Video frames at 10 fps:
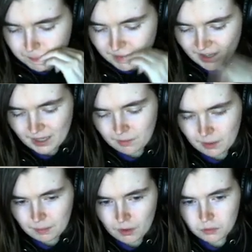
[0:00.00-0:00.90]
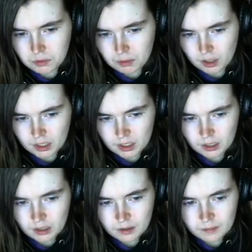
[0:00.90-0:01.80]
I get my poem to
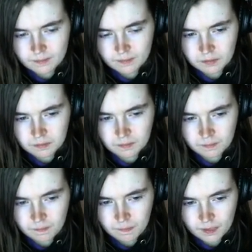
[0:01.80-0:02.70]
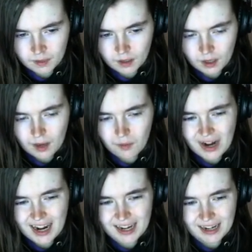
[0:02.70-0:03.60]
Monica.
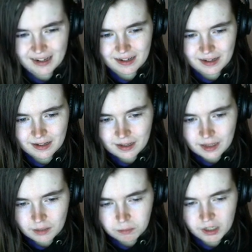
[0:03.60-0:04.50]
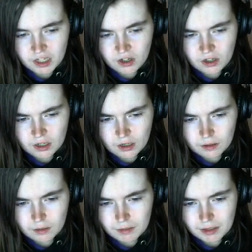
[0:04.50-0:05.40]
Alright. Pretty good.
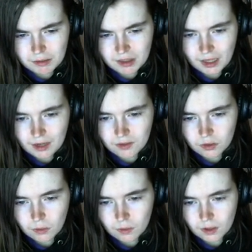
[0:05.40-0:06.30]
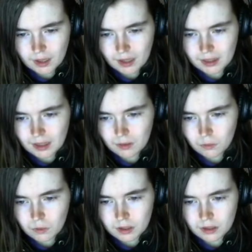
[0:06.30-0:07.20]
Makes me think of Sorry, like the other
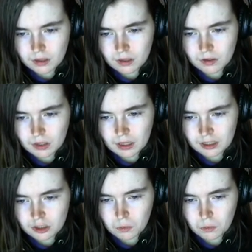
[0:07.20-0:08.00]
one that you